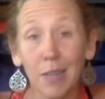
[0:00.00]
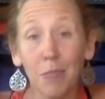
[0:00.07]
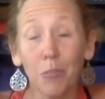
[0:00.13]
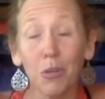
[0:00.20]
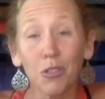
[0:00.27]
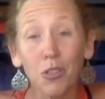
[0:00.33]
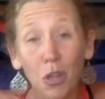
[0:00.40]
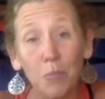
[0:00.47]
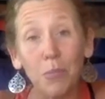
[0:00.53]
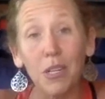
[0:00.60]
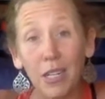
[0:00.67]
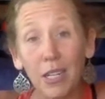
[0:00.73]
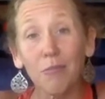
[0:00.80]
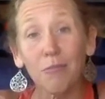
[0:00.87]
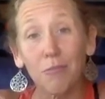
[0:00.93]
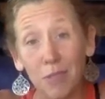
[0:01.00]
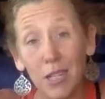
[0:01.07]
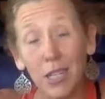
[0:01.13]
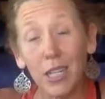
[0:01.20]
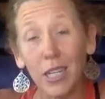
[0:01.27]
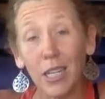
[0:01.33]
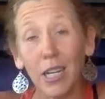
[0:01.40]
predominantly
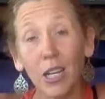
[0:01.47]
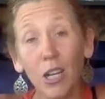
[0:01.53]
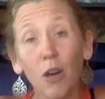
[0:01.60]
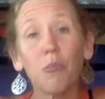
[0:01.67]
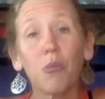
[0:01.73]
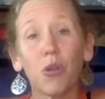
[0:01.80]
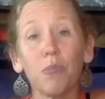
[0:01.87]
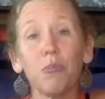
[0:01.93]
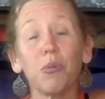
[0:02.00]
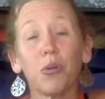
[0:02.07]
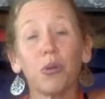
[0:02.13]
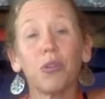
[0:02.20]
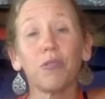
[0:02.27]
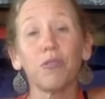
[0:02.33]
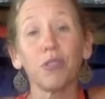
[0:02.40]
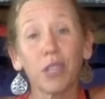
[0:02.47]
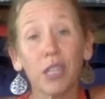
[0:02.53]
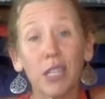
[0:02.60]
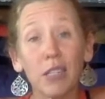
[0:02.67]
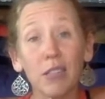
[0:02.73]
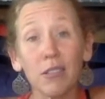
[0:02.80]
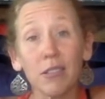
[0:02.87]
really a lot more important for
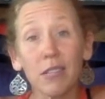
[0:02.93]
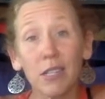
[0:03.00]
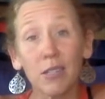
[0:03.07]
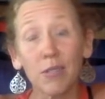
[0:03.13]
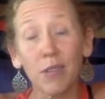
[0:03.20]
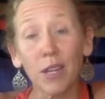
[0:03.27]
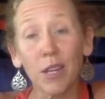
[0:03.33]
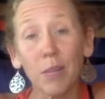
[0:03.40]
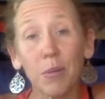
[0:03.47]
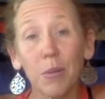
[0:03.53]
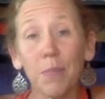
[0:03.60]
kids as they develop,